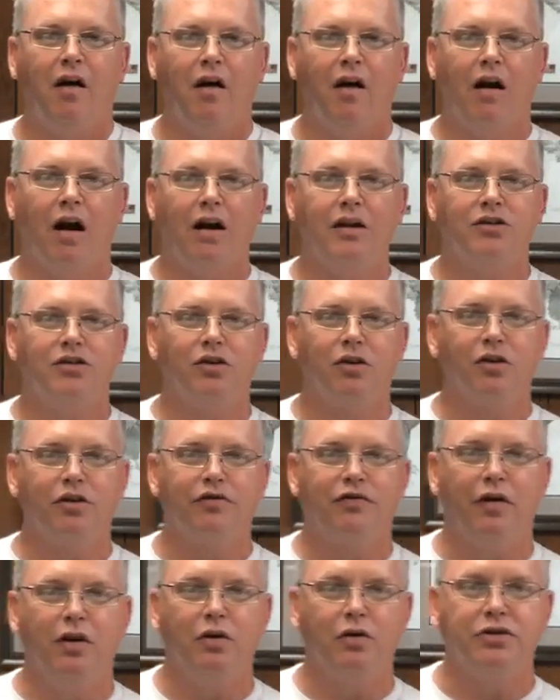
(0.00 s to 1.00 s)
All right,
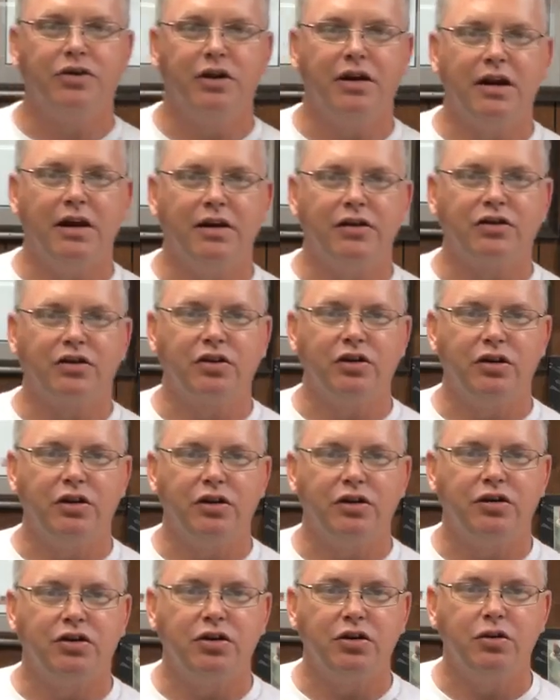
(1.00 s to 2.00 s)
church folks, it is
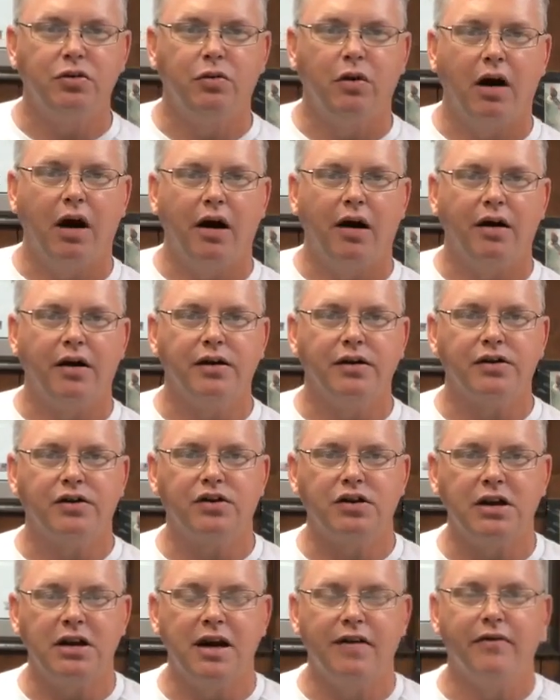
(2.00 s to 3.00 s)
good to uh,
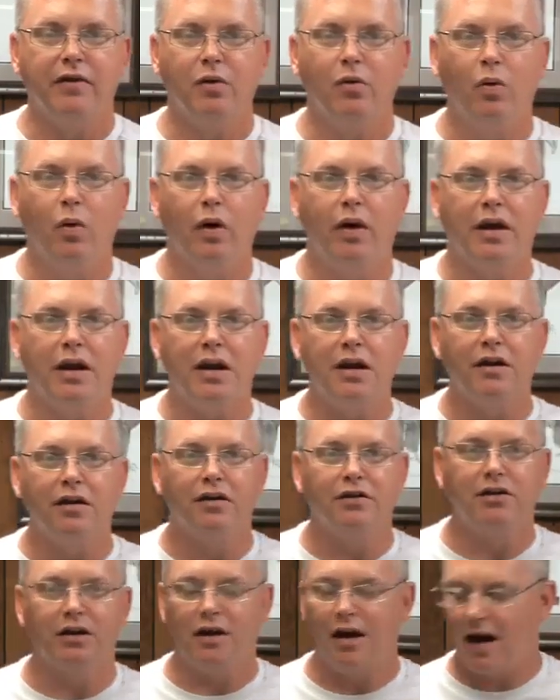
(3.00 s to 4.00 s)
see everyone
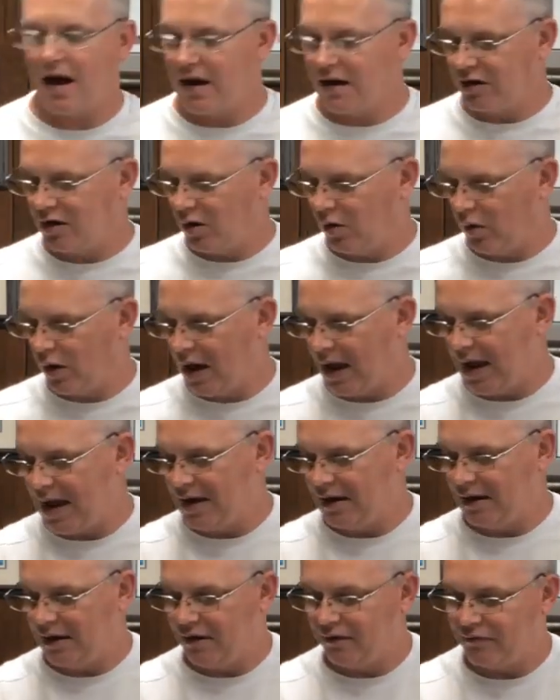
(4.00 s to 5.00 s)
here tonight. Go
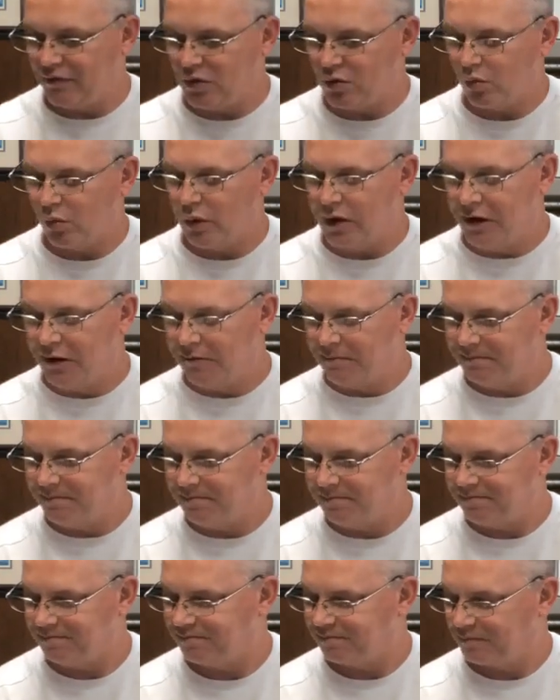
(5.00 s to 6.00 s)
ahead and if you will,
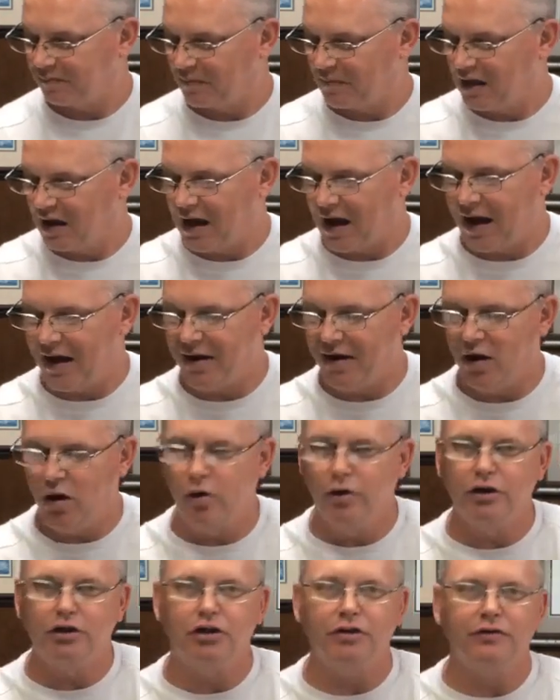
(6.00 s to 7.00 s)
I
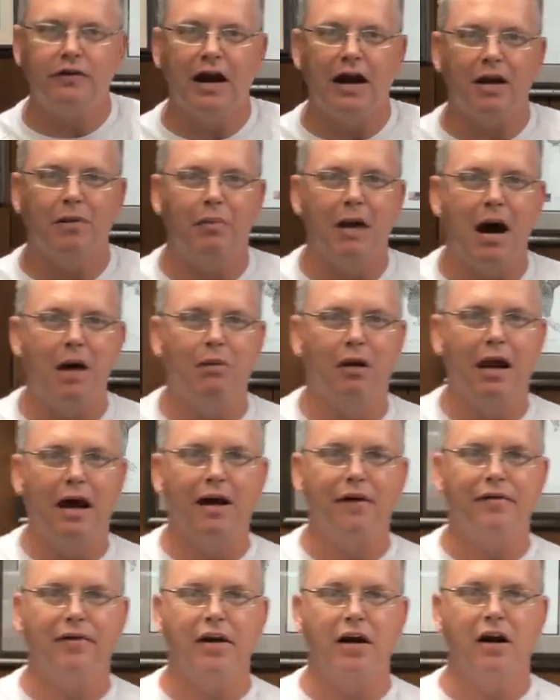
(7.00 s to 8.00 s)
know that you've got a
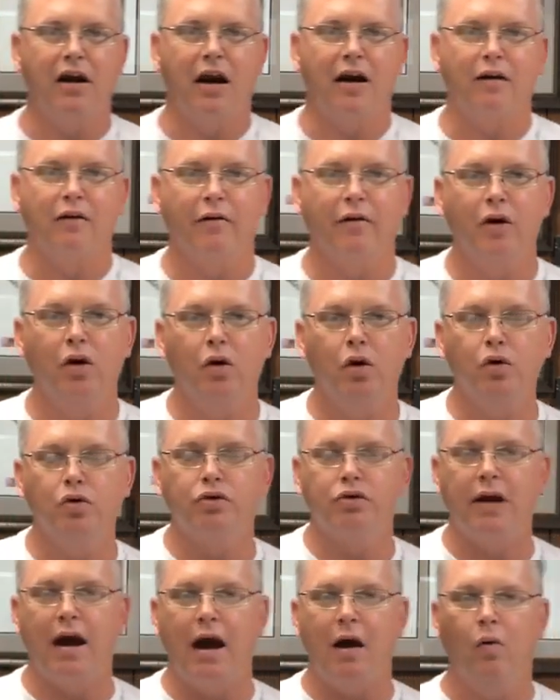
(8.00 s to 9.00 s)
Bible out there. I don't know
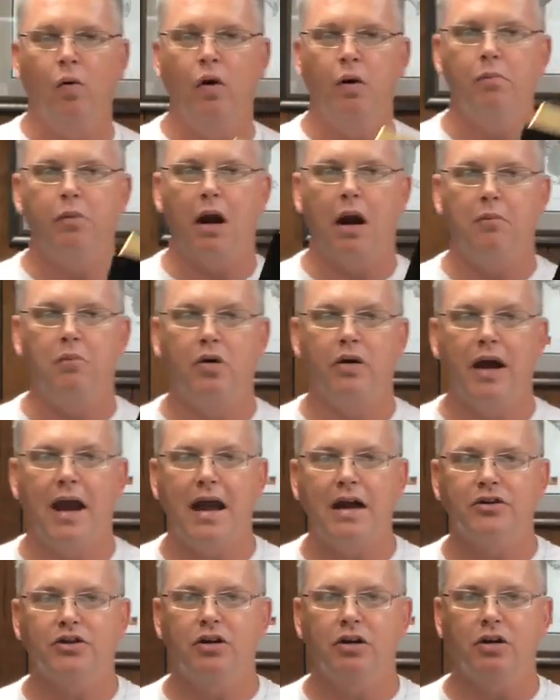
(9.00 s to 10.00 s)
who's got one, but I'm going
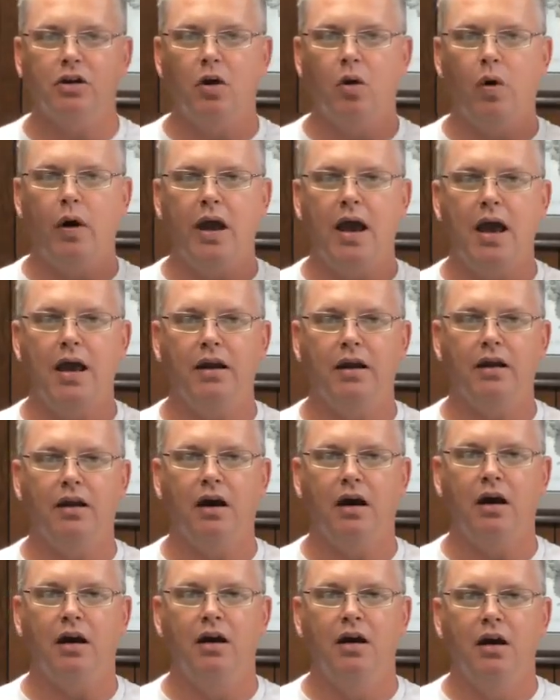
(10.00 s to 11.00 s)
to ask you to go ahead
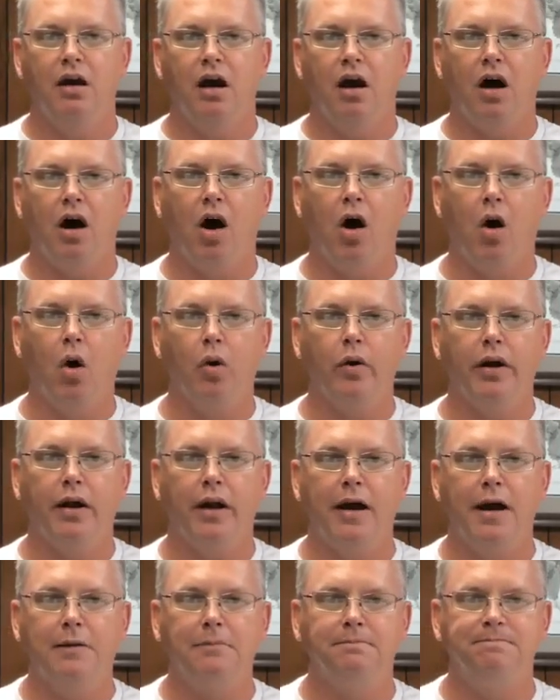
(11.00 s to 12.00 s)
and uh, uh, hold
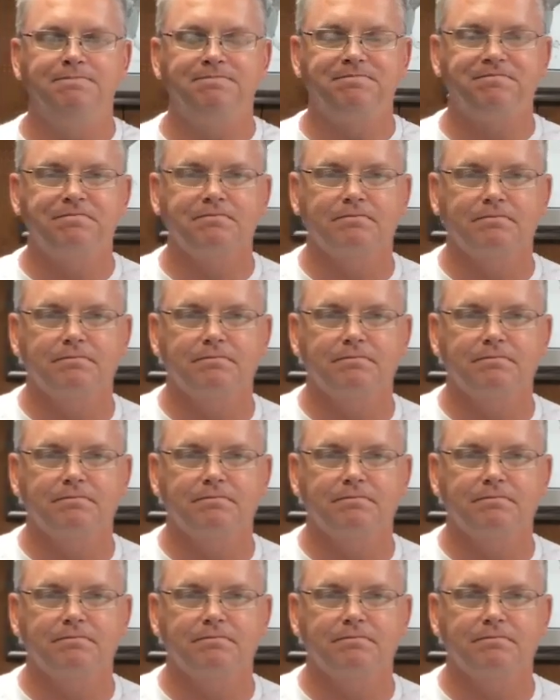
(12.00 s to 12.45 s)
it up